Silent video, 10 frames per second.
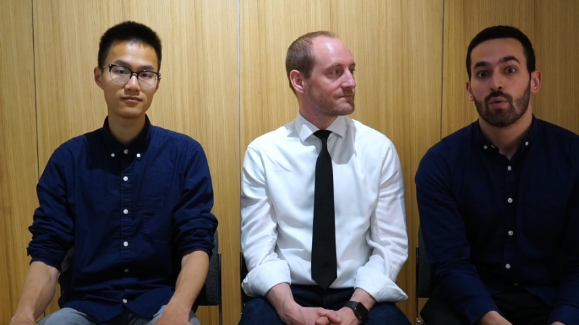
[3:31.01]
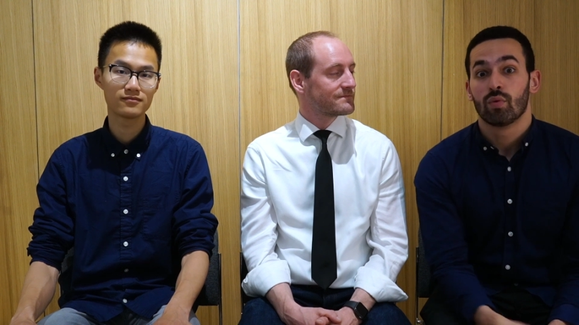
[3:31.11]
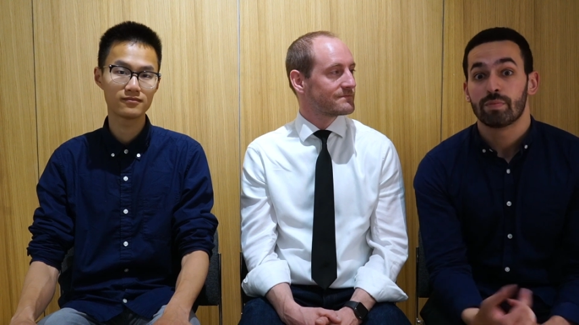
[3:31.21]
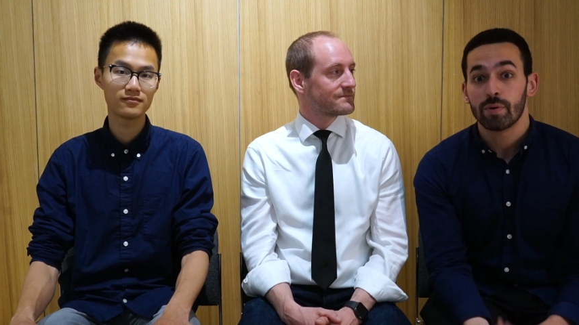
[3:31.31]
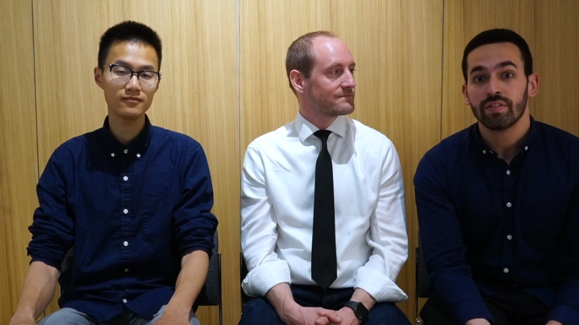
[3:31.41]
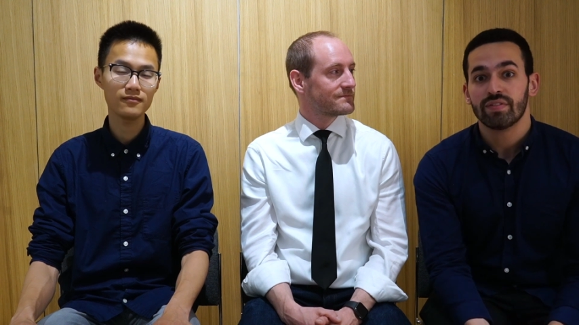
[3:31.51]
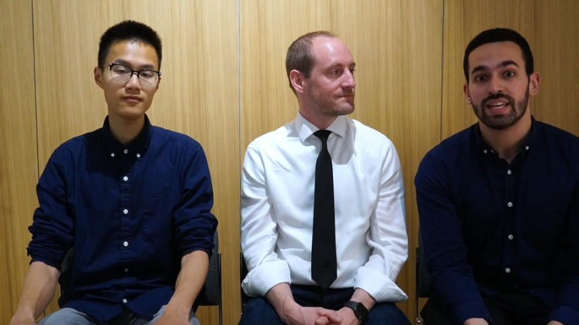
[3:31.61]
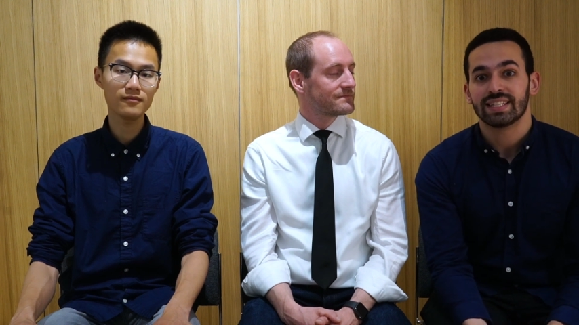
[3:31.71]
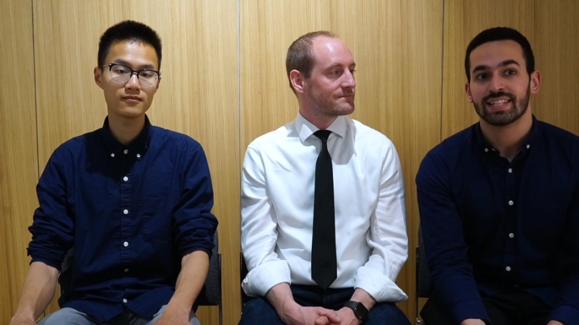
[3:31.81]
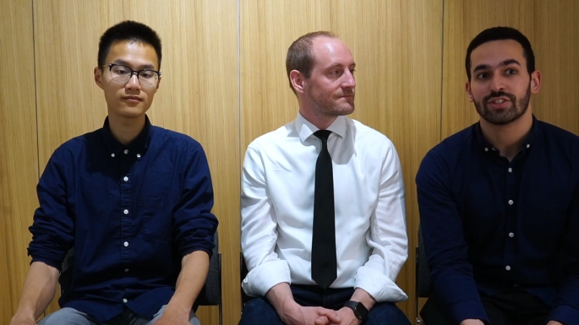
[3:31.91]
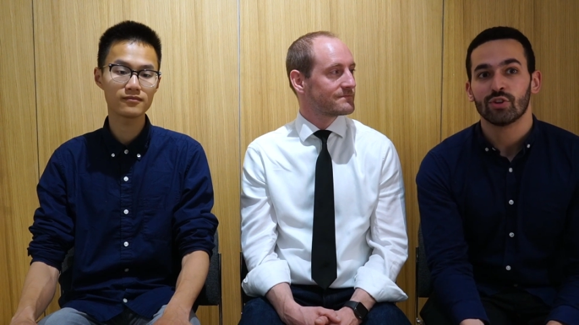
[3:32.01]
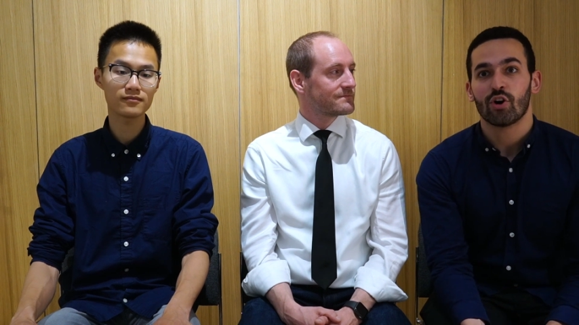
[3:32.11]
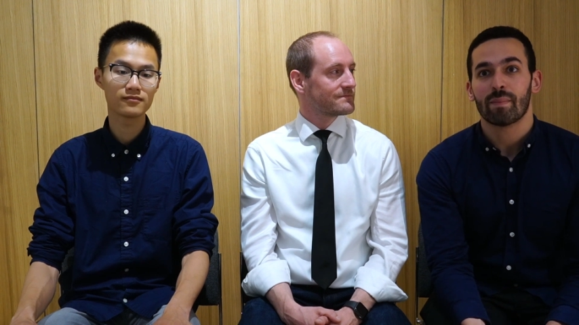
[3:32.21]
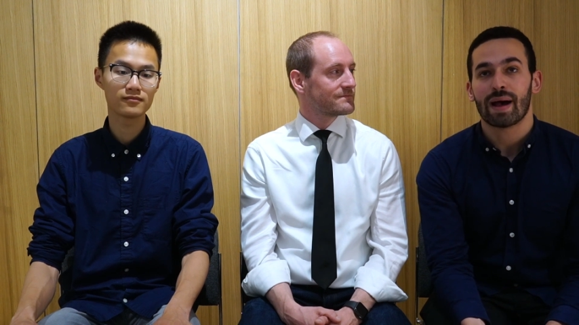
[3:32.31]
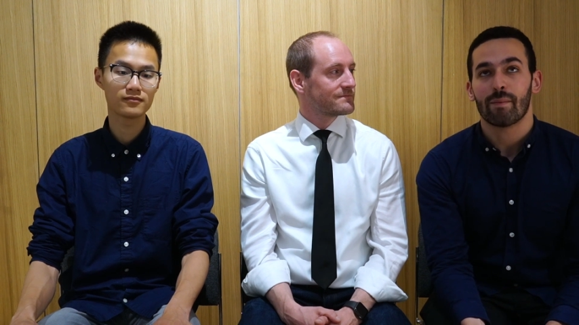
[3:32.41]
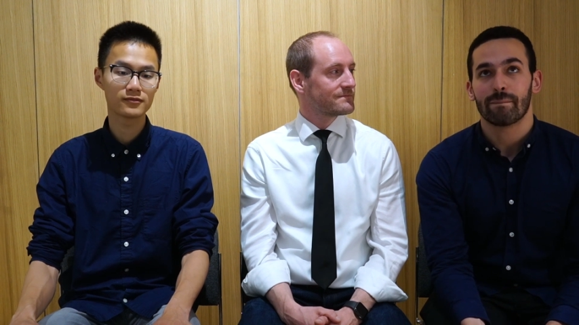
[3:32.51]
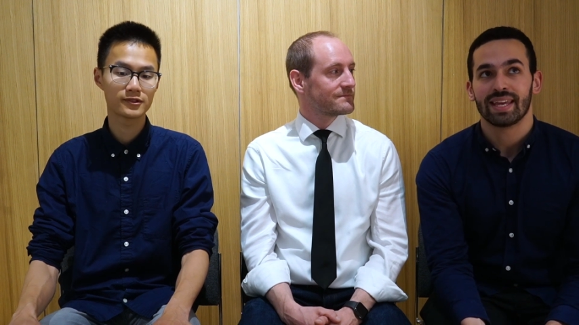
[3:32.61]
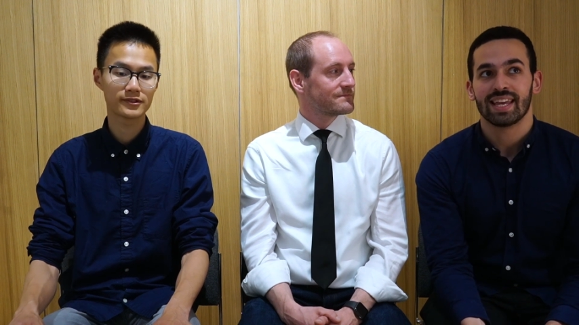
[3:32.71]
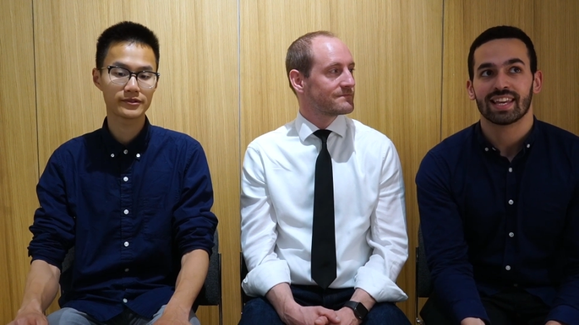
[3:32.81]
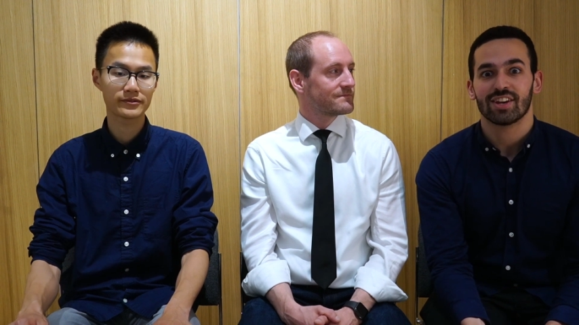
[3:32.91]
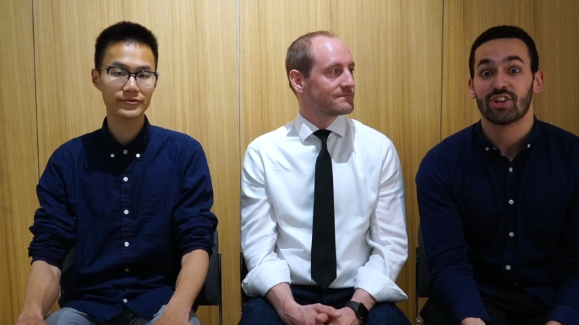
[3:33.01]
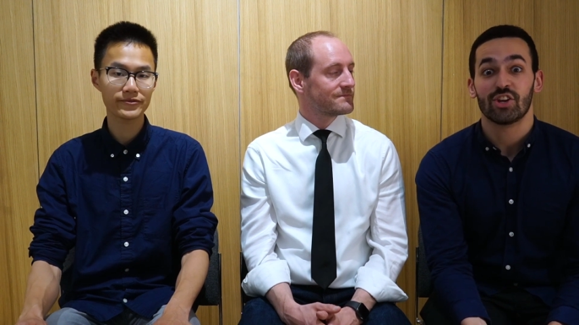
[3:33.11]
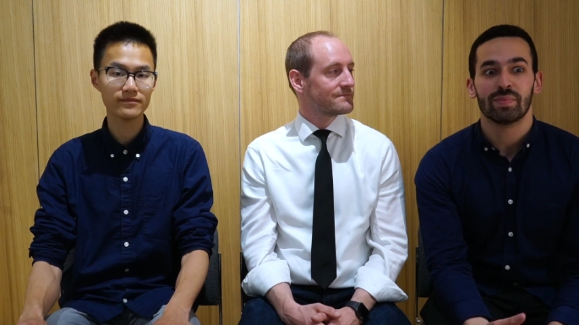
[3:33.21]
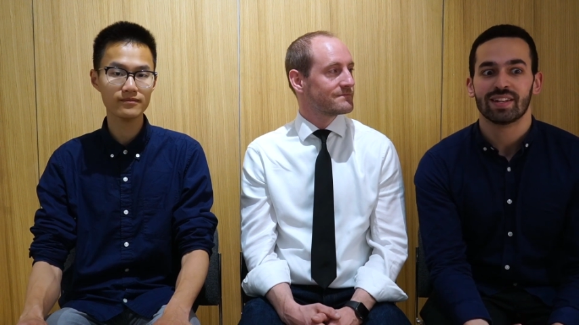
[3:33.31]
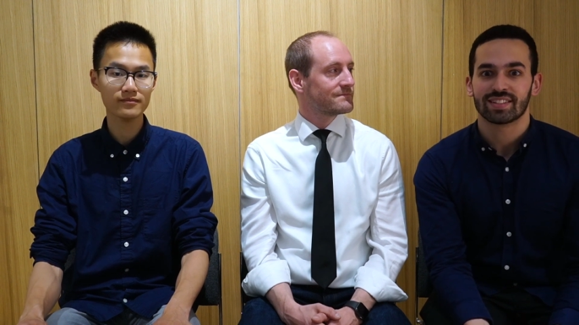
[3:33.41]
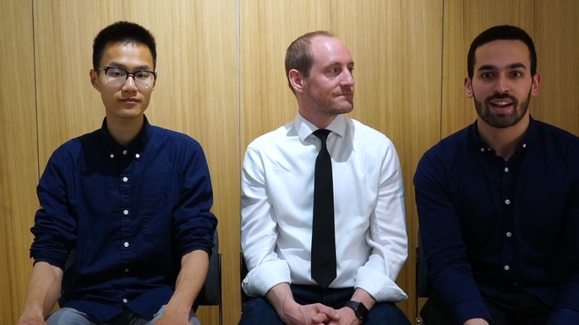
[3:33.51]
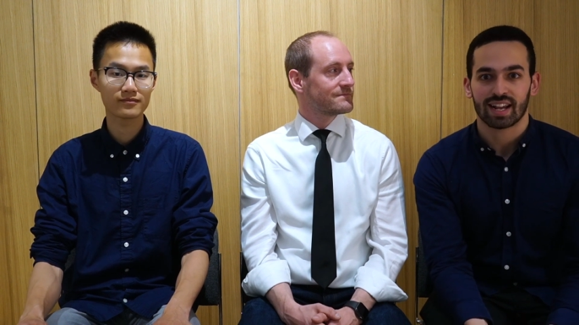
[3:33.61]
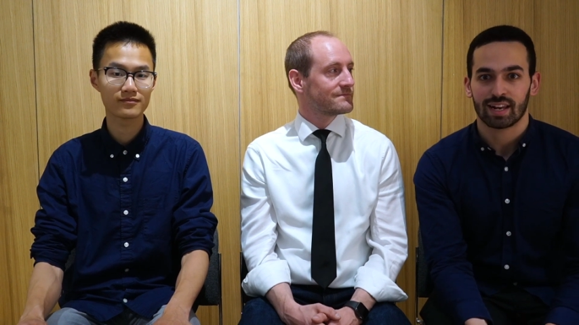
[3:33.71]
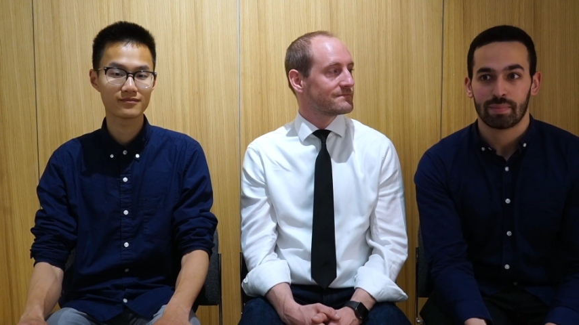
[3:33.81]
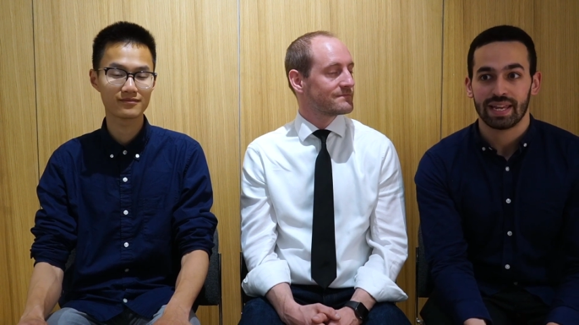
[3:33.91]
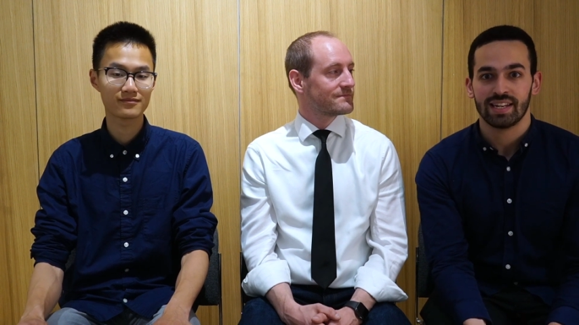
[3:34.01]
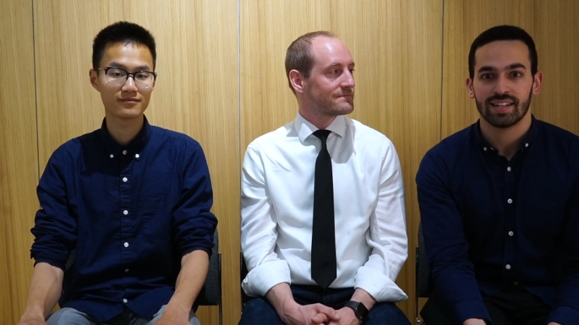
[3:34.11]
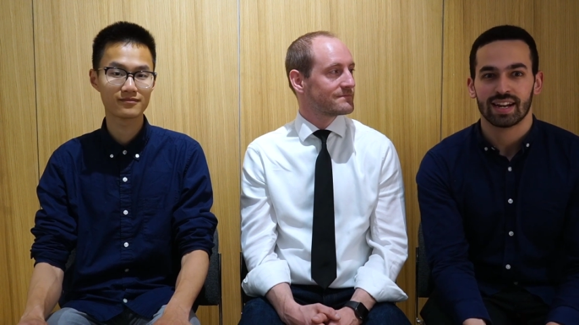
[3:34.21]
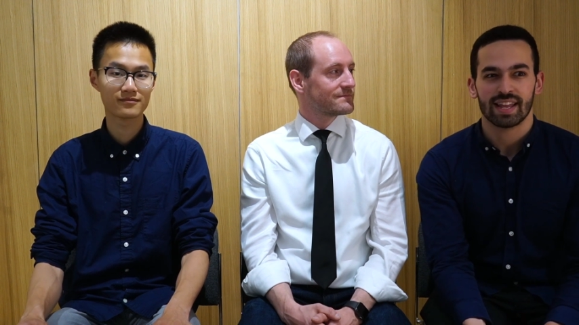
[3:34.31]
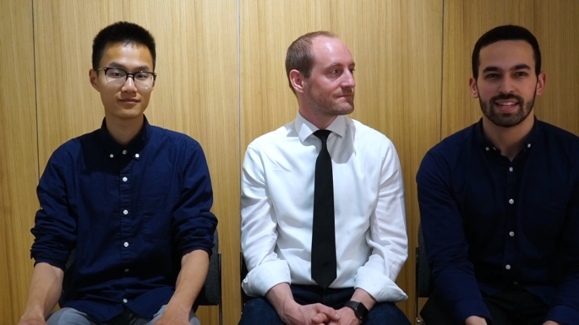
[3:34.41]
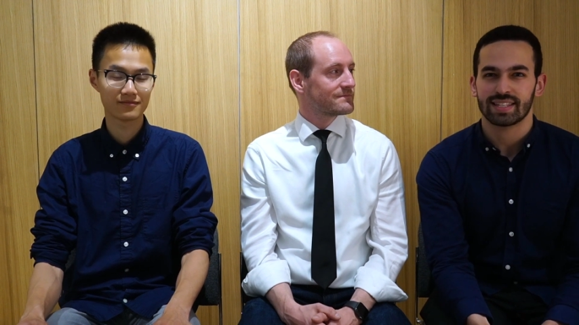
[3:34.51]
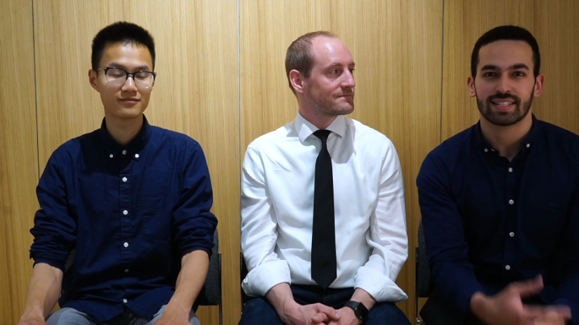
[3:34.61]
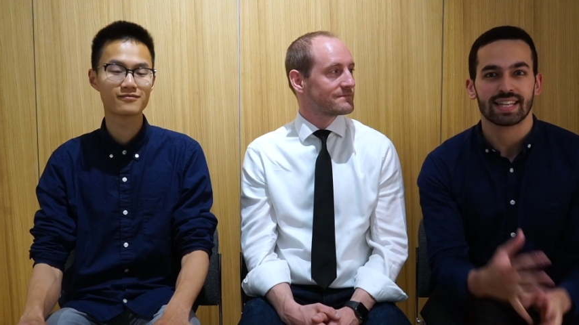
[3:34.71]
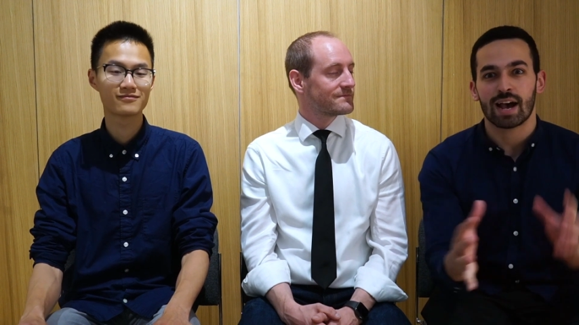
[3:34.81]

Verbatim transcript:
Speaker 1: With both of these, it's not about being a human encyclopedia and they're testing